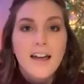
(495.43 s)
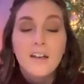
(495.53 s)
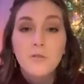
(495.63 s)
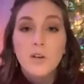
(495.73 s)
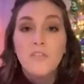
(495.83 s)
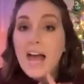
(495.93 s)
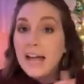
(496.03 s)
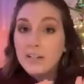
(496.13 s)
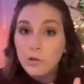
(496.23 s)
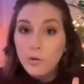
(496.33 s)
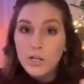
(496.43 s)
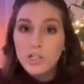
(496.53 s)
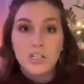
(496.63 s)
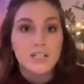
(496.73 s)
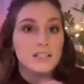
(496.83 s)
If you have any
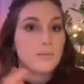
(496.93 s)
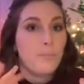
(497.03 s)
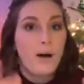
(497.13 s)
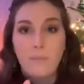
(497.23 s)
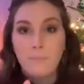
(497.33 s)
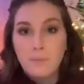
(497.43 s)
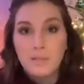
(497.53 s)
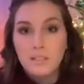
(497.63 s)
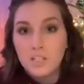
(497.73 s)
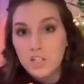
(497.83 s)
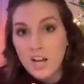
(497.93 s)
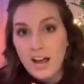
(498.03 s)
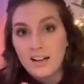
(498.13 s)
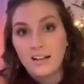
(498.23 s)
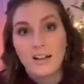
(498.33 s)
questions, pop them in the
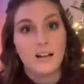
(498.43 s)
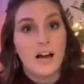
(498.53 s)
chat.